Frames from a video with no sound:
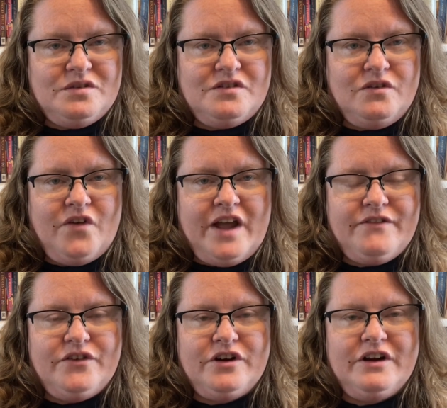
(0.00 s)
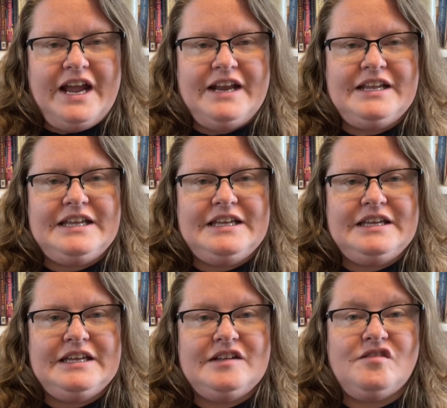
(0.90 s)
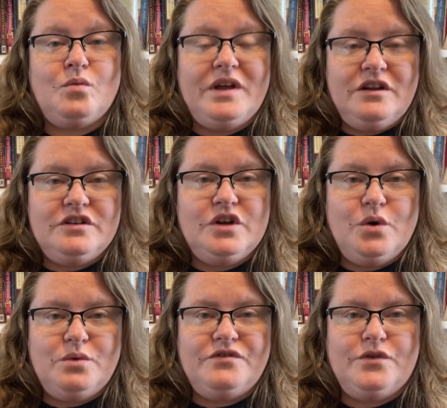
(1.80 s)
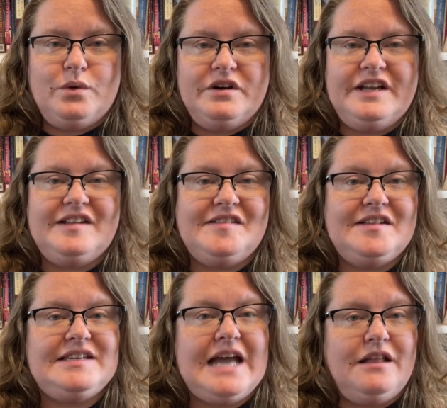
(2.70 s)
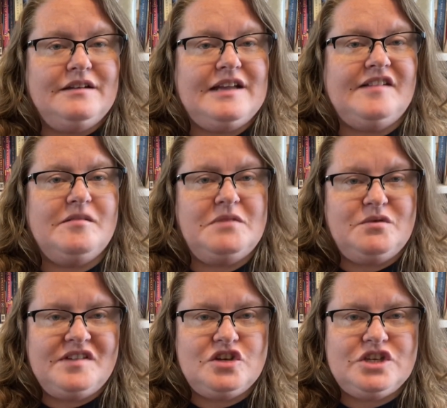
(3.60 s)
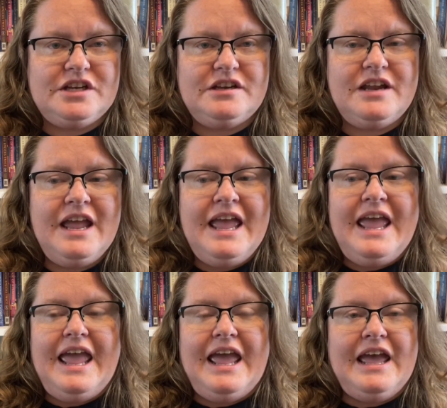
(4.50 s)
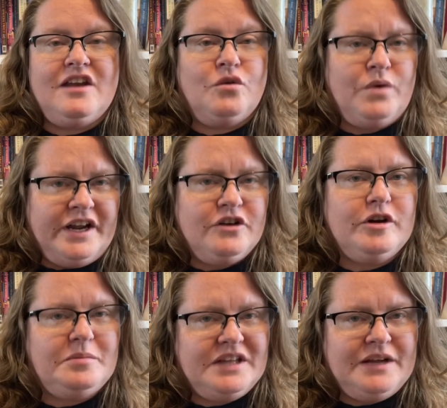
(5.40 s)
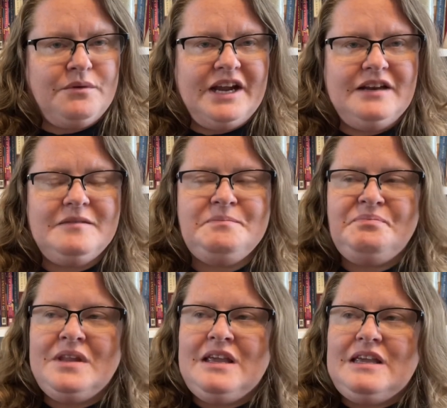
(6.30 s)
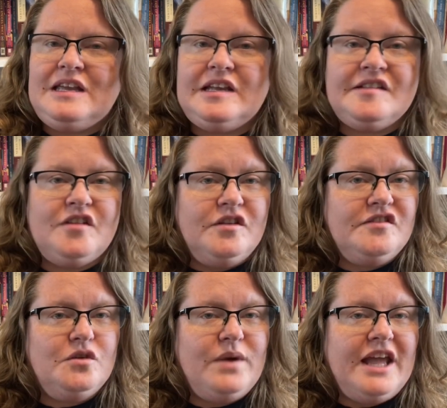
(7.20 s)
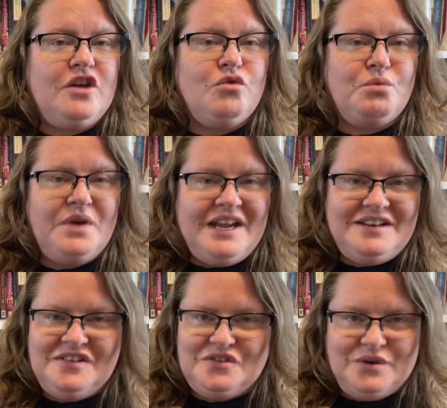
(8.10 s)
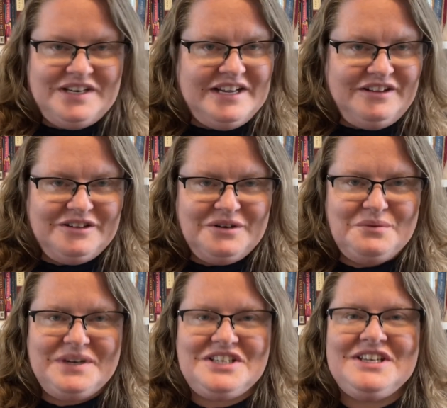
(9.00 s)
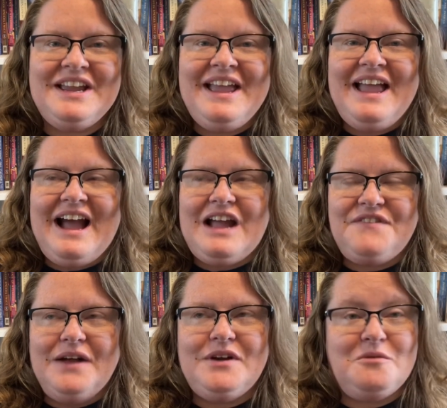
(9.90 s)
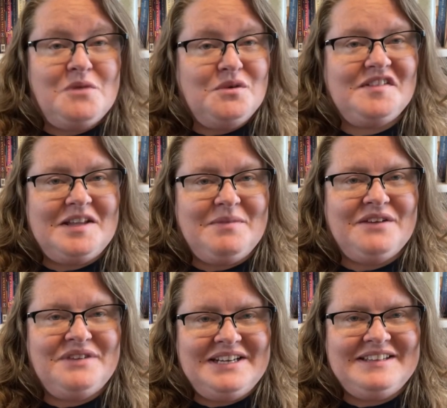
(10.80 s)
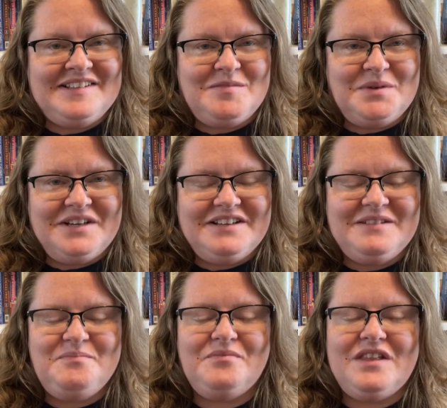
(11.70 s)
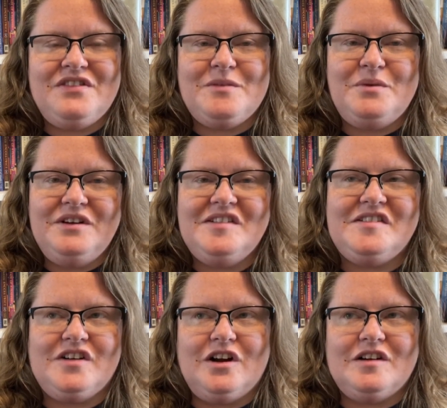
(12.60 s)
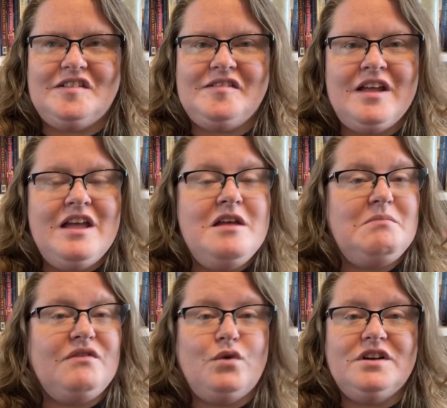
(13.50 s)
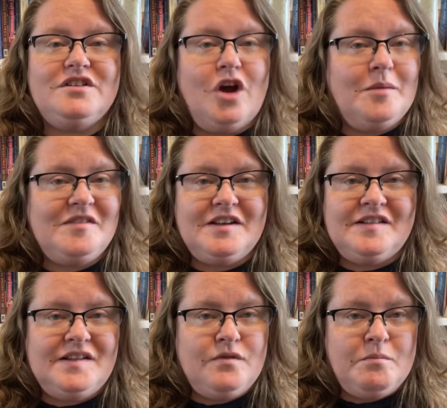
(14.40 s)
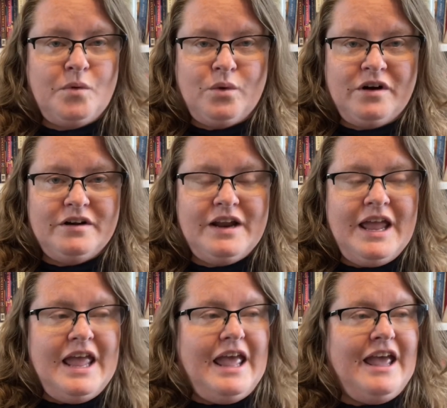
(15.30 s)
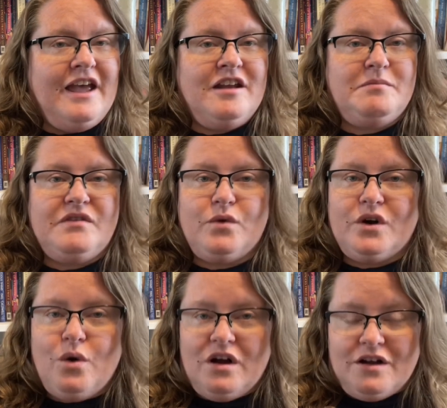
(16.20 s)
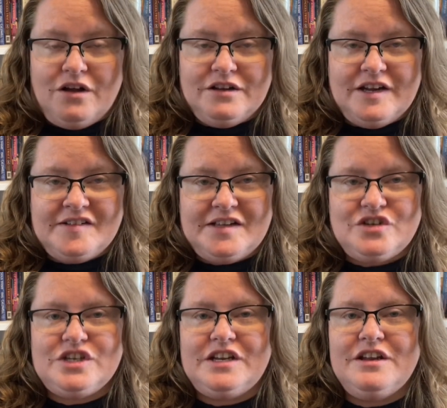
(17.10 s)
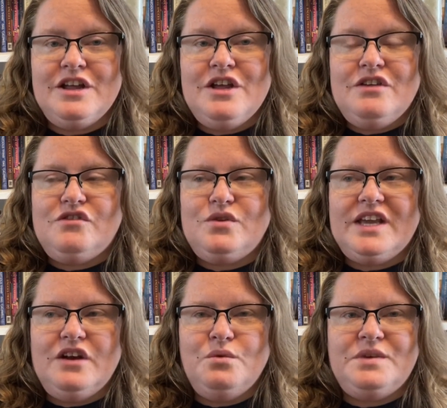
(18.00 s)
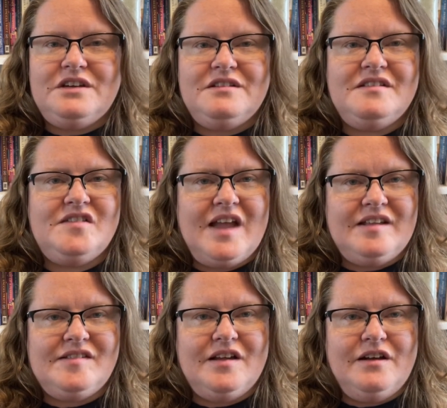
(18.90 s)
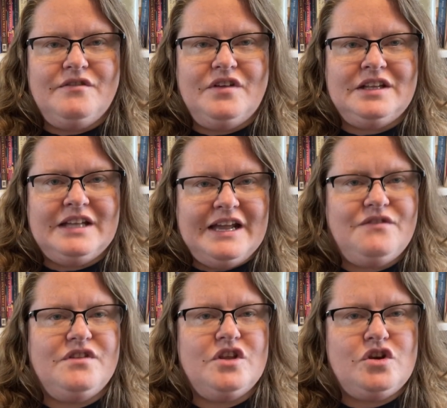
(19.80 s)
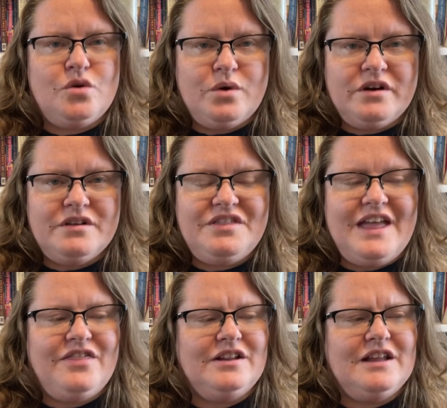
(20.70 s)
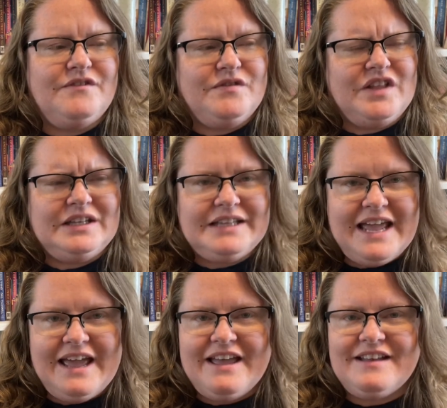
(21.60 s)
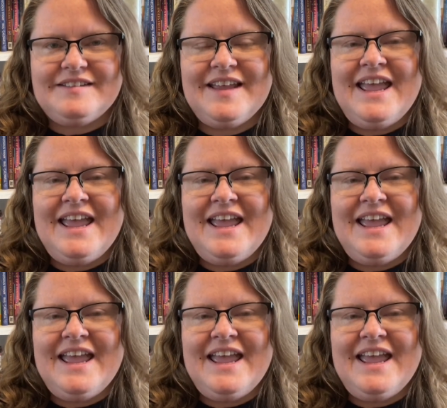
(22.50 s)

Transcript: survivor and he is well known for his talent as a musician and a writer, a playwright. He is also a great storyteller, which I found out mostly by reading this book. The book starts before Tomson is even born and before colonization. So you get a real sense of life in the North and the love of the land